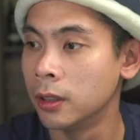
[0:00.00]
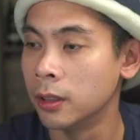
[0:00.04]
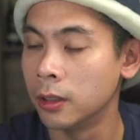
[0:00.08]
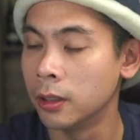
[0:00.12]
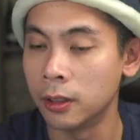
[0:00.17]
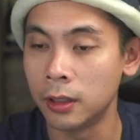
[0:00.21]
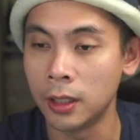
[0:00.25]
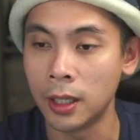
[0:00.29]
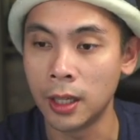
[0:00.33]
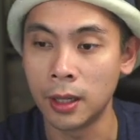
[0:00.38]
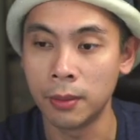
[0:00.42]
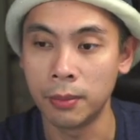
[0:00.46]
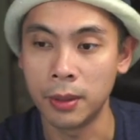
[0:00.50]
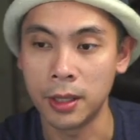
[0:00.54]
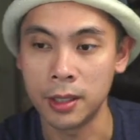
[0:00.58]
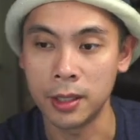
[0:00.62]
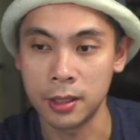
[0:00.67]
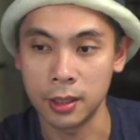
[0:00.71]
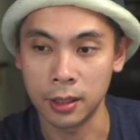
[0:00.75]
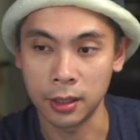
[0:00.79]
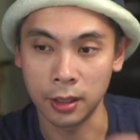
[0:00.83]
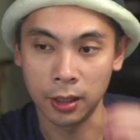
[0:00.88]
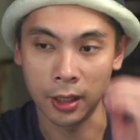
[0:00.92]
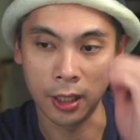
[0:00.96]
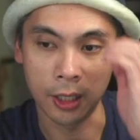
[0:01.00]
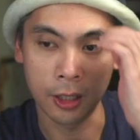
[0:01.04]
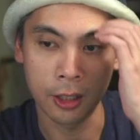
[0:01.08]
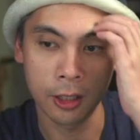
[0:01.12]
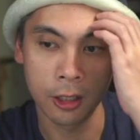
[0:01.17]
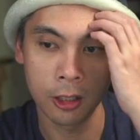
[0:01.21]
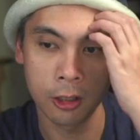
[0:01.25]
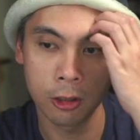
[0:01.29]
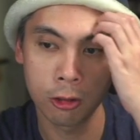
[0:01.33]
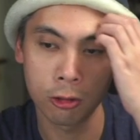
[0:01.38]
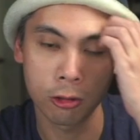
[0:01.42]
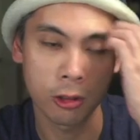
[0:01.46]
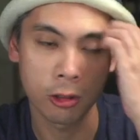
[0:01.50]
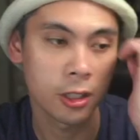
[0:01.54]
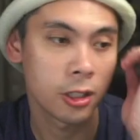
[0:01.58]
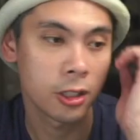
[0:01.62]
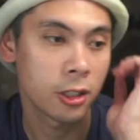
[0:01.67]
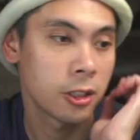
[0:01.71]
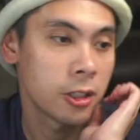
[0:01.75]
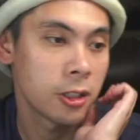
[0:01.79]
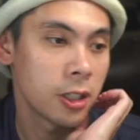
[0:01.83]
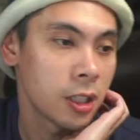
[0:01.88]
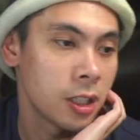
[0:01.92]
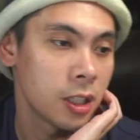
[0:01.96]
So yeah, basically the
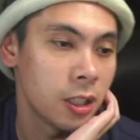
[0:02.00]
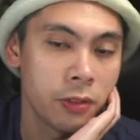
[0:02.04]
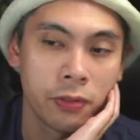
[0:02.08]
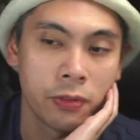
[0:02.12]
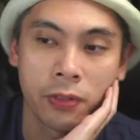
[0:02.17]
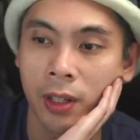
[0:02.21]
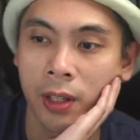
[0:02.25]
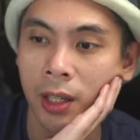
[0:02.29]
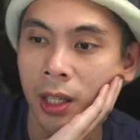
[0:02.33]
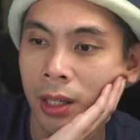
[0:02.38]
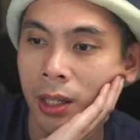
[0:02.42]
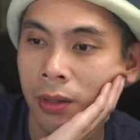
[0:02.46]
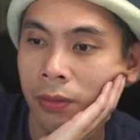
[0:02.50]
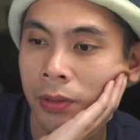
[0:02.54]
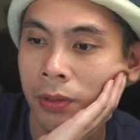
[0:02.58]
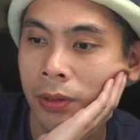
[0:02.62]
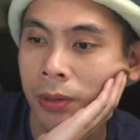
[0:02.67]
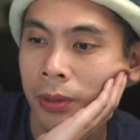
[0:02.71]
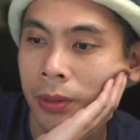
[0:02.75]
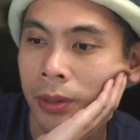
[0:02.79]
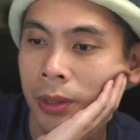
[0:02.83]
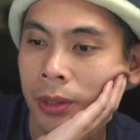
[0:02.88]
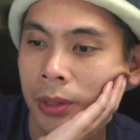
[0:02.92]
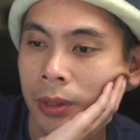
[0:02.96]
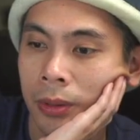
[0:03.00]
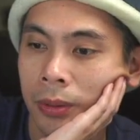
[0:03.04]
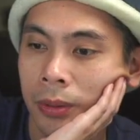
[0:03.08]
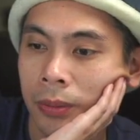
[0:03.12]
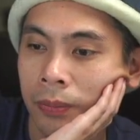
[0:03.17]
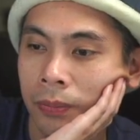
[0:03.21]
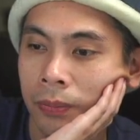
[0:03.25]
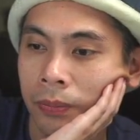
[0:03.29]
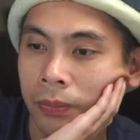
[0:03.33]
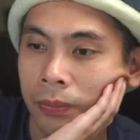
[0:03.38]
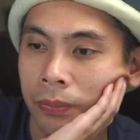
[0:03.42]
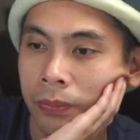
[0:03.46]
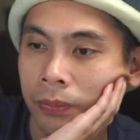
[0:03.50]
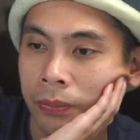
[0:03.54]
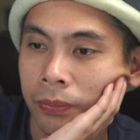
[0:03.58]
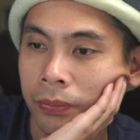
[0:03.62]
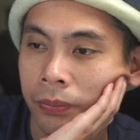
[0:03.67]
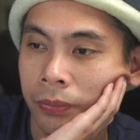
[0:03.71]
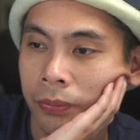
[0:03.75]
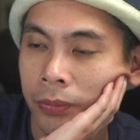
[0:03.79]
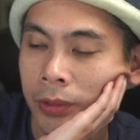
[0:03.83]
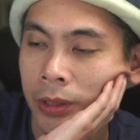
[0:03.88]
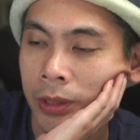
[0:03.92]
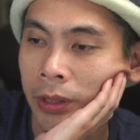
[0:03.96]
DRIS65.
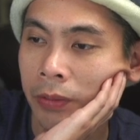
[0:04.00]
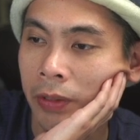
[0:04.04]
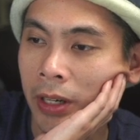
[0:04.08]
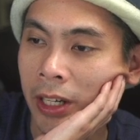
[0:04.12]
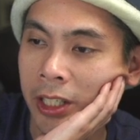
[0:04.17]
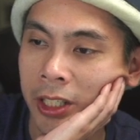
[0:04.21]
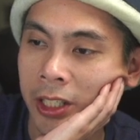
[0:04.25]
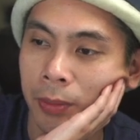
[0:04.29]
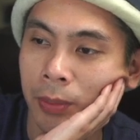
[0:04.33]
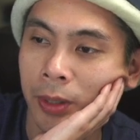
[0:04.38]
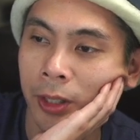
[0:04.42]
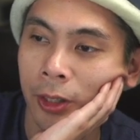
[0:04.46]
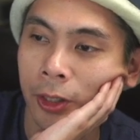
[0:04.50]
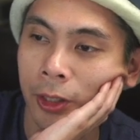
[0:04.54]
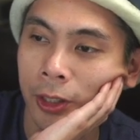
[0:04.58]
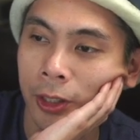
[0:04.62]
I've actually been